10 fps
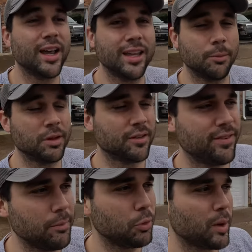in the month of
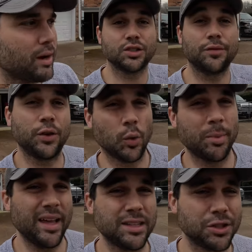February. So if you want
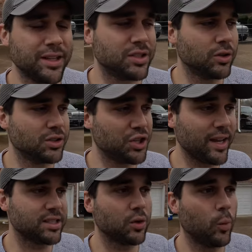to be entered into a
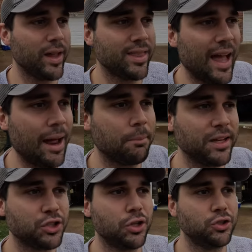chance to win that,
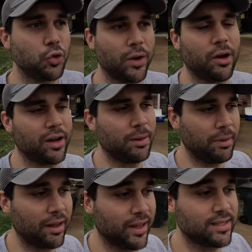make sure you join our
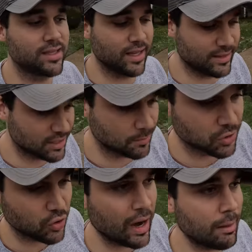email list and
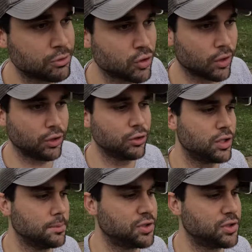subscribe to our YouTube